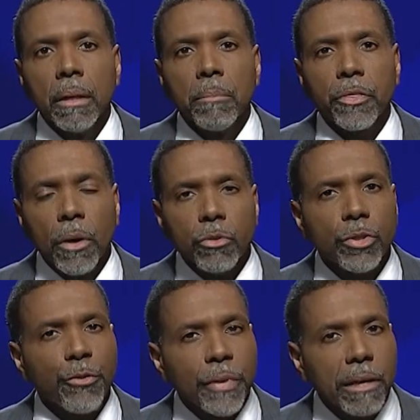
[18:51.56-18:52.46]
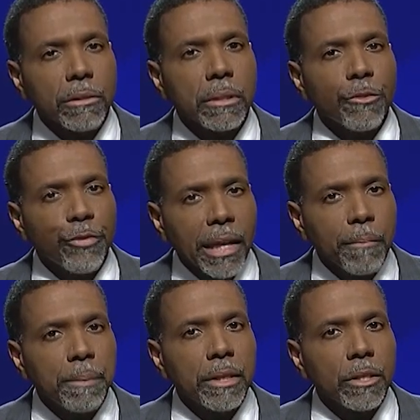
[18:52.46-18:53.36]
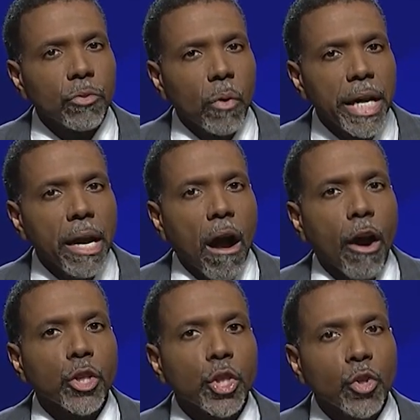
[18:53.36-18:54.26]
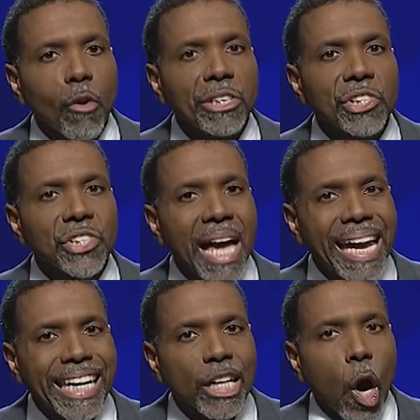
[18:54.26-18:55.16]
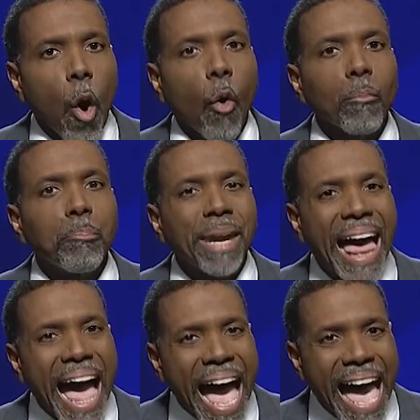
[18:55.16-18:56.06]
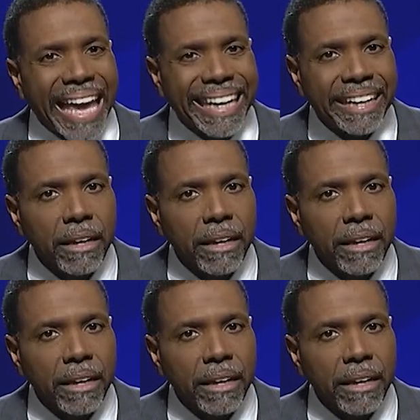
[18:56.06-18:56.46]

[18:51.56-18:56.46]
But those who fail to develop in this way are short-sighted or blind,